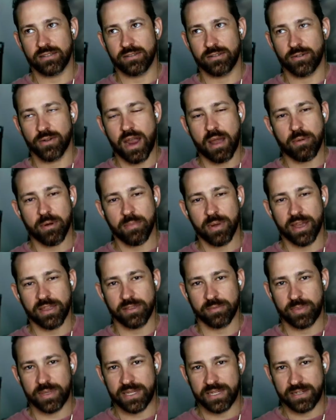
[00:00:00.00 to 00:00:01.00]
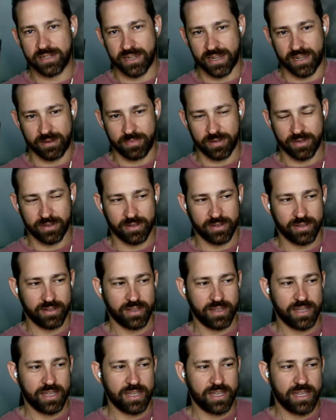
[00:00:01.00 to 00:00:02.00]
grabber by the pee tape.
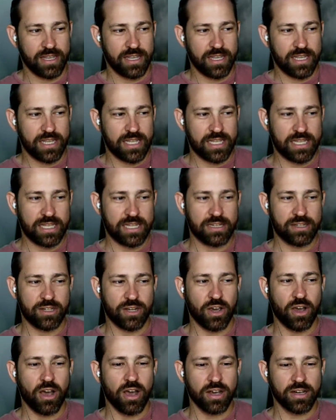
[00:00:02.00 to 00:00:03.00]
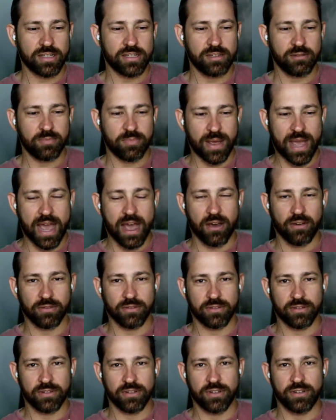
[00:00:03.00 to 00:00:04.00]
He talks about
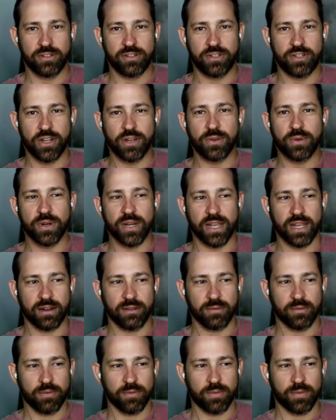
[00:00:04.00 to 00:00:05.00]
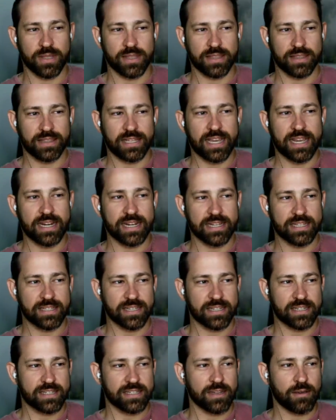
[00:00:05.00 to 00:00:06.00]
doing it with ladies
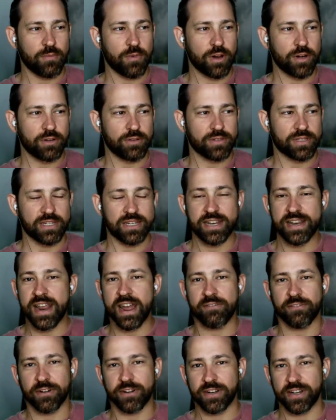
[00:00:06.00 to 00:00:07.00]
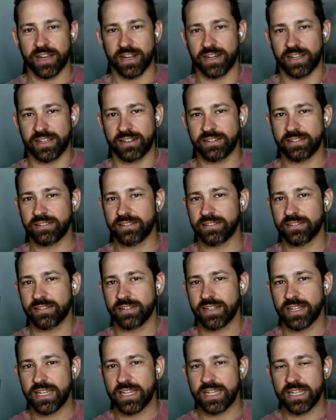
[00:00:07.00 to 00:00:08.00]
like someone who's never done it.
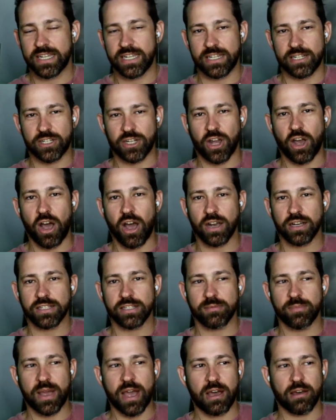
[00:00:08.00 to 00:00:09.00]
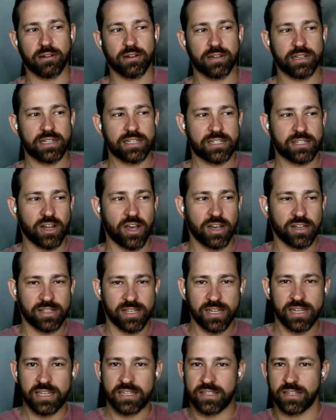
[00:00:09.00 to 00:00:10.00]
He talks about, he talks
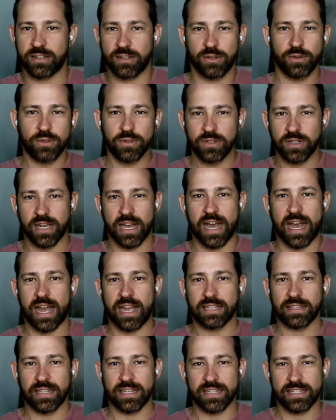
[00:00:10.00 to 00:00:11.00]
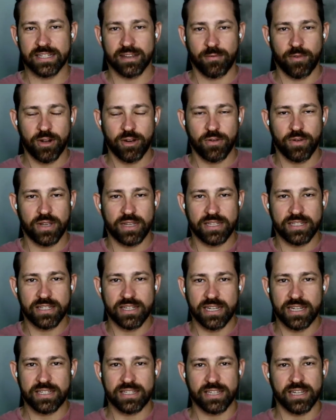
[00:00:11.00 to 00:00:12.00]
like he's a cool guy, like someone who is,
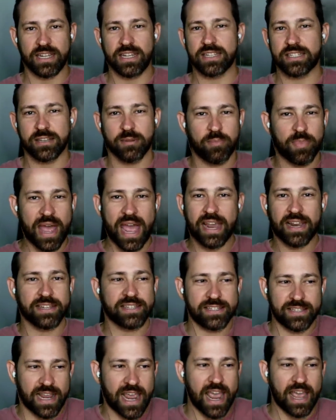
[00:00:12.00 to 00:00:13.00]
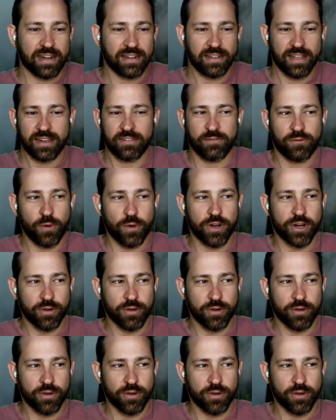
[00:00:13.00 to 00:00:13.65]
it's it's a bag of sand, like forty